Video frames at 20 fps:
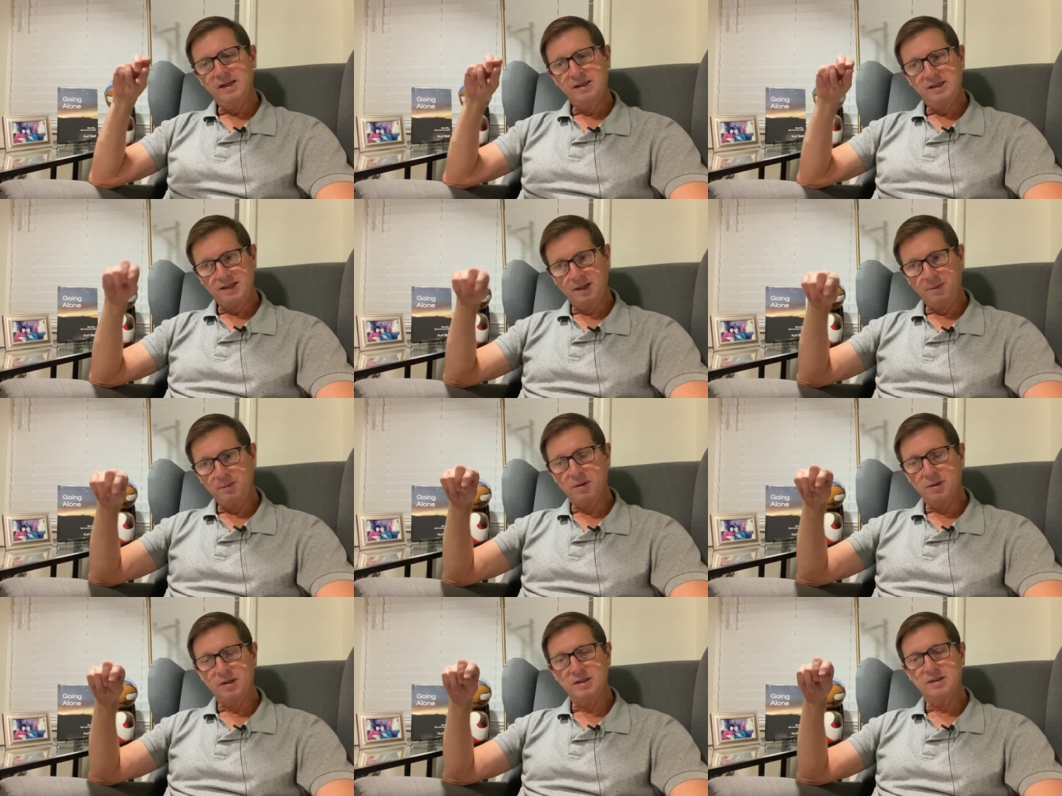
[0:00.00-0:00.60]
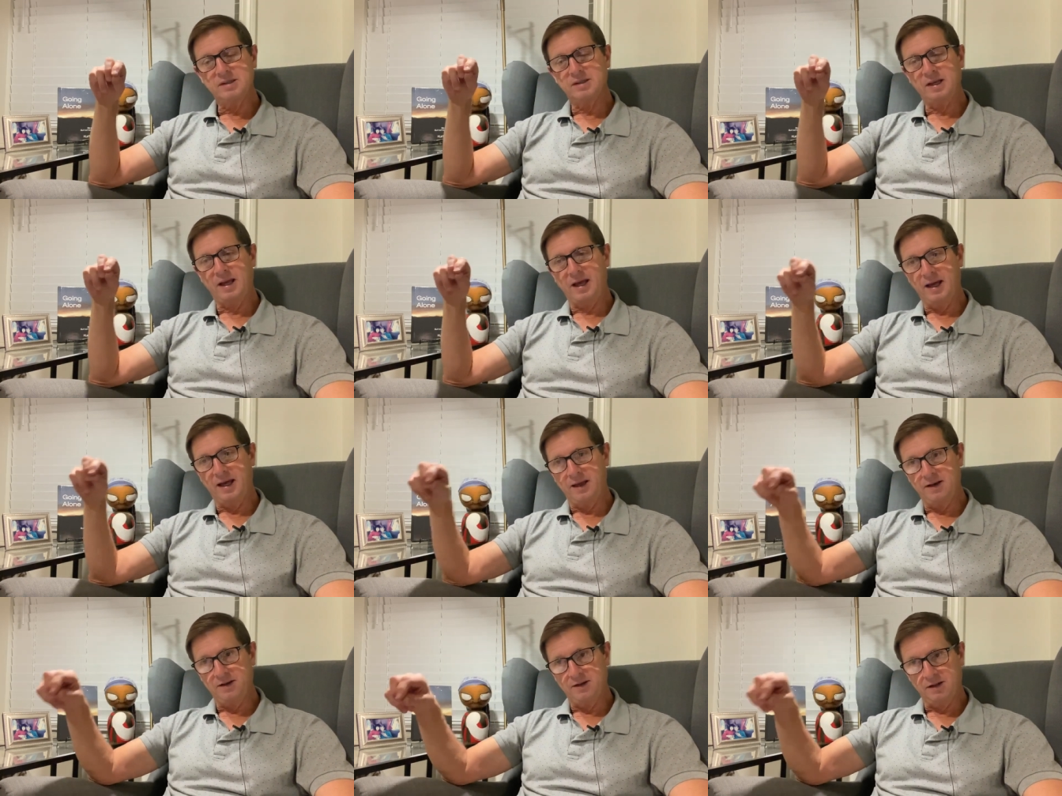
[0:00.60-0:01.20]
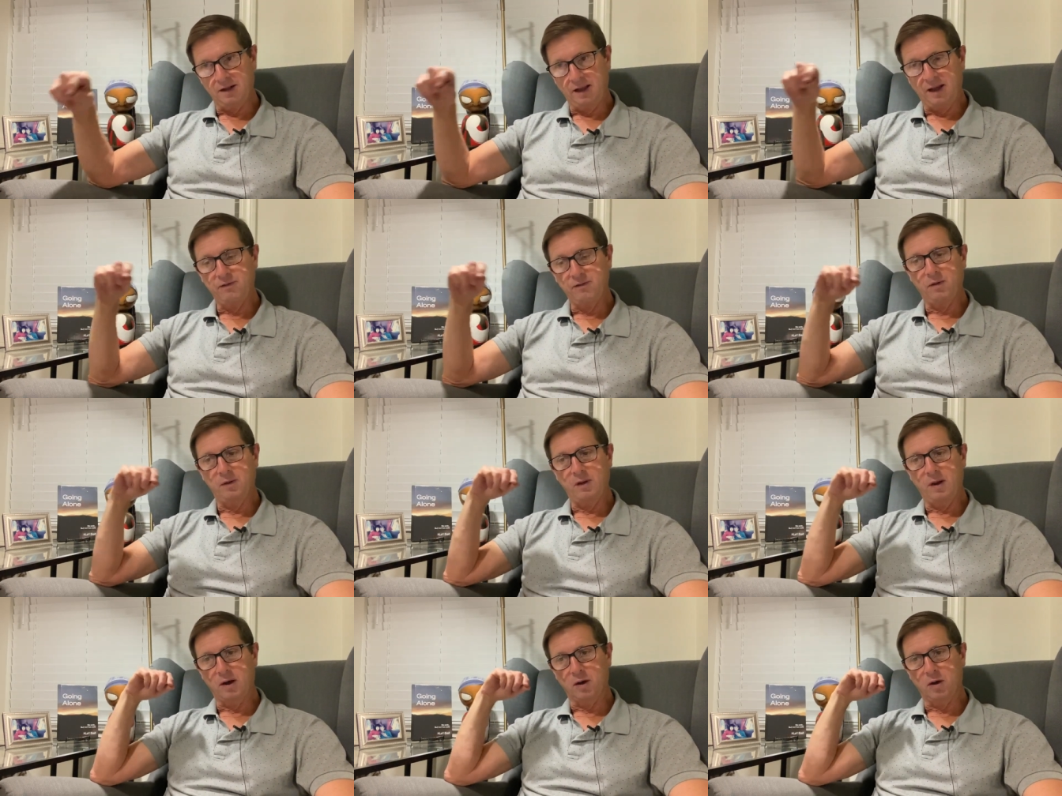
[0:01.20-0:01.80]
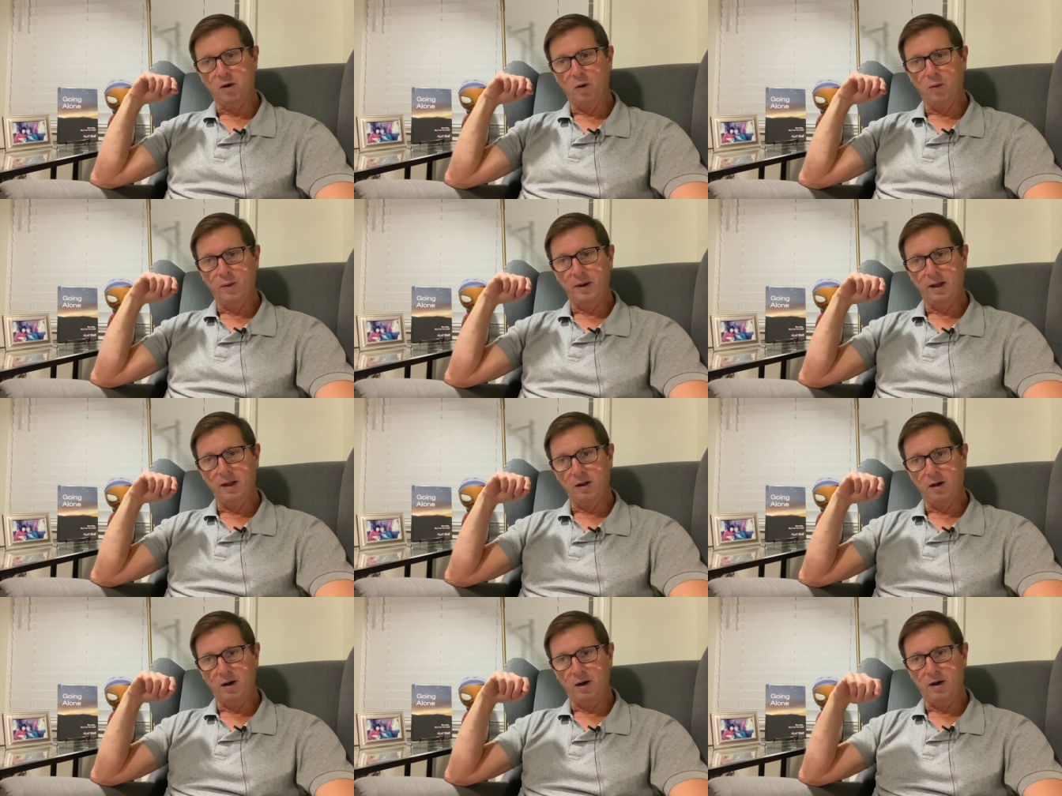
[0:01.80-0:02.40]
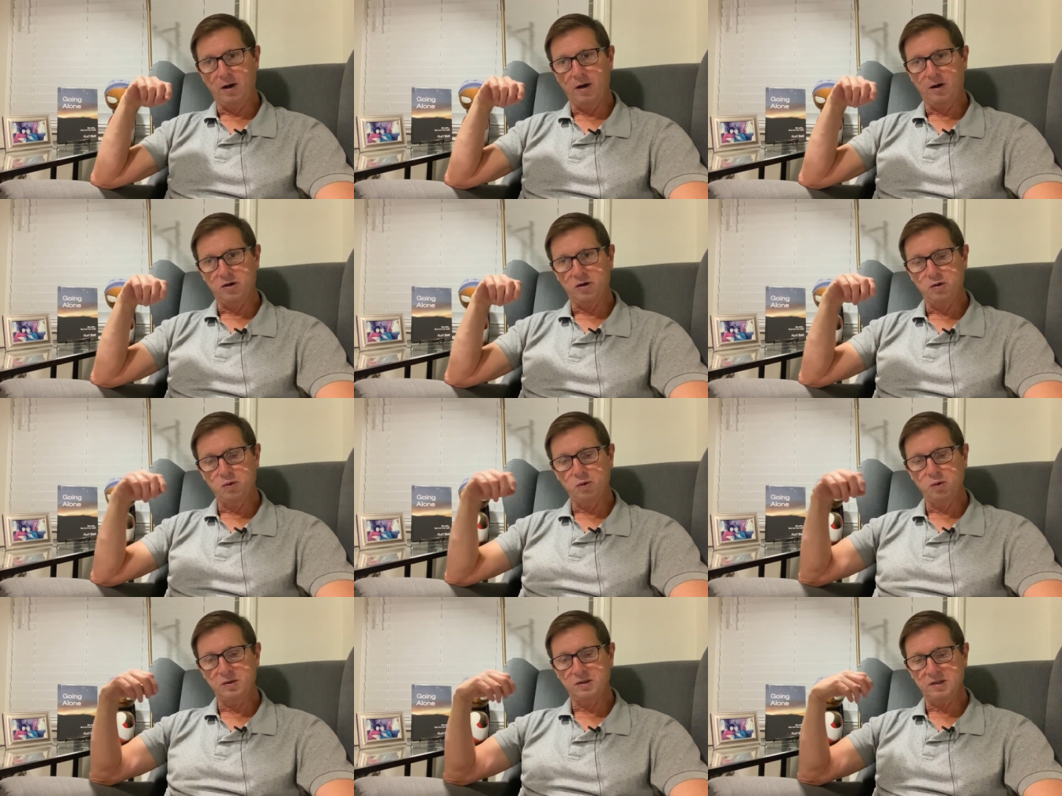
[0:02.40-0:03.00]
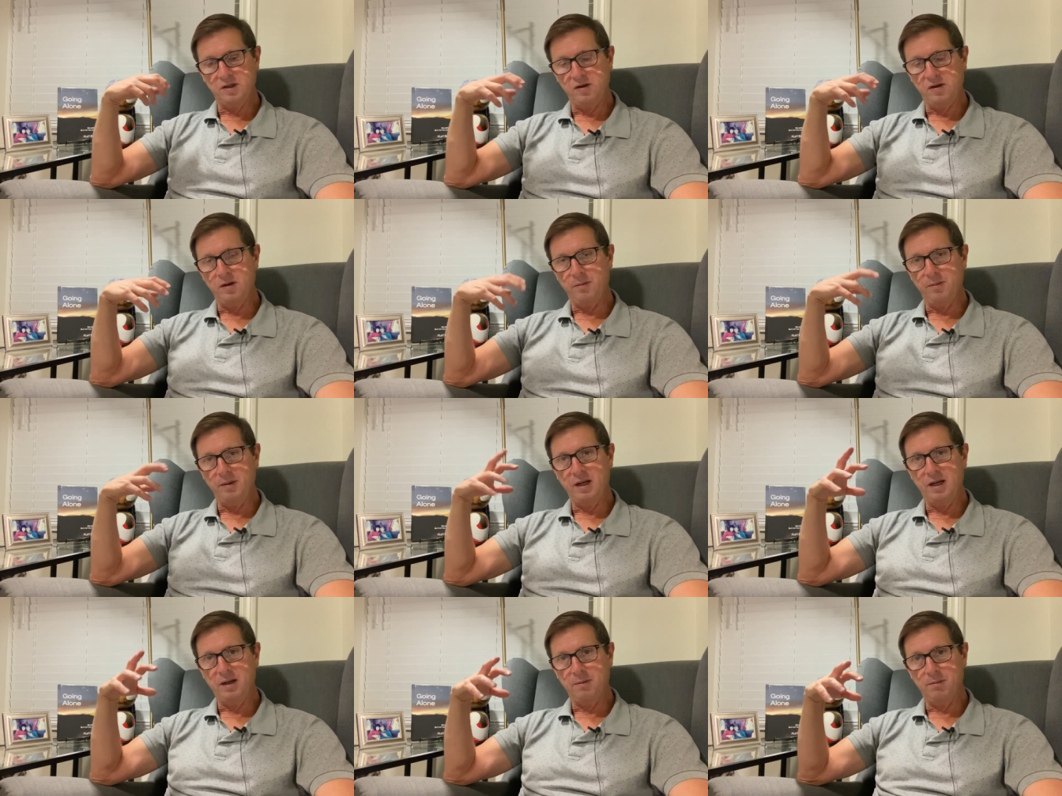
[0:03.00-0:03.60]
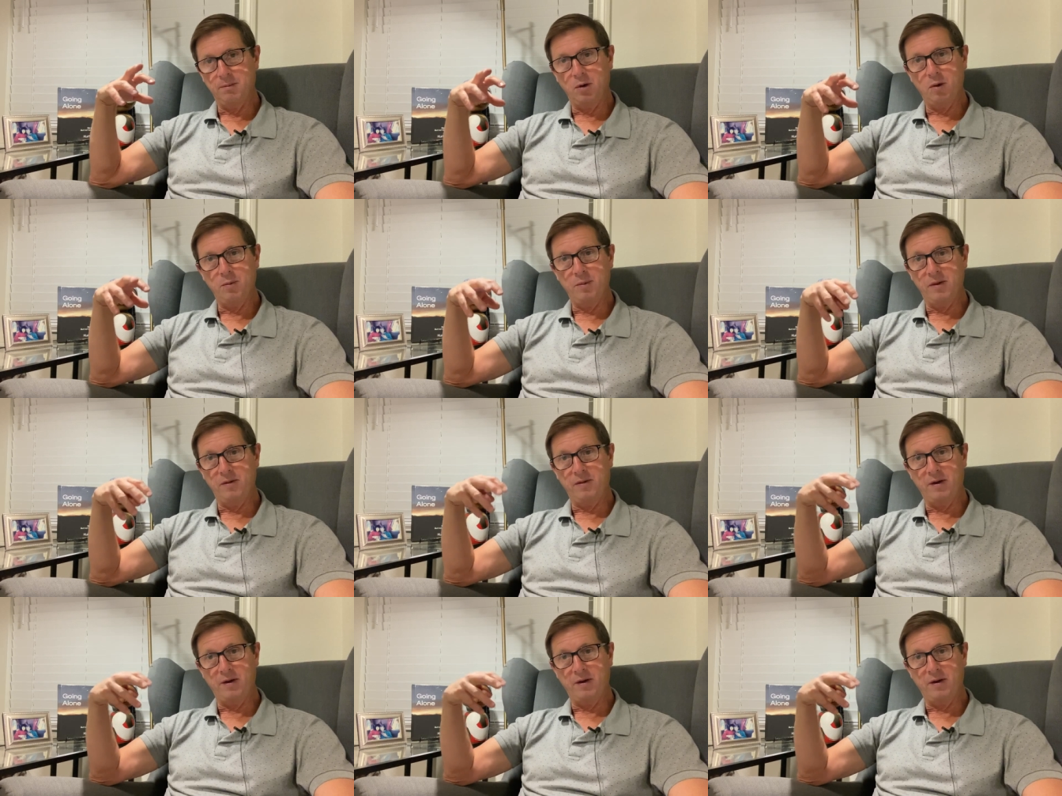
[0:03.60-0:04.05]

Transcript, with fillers: Temperance and life will not go well are tools in the immediate moment.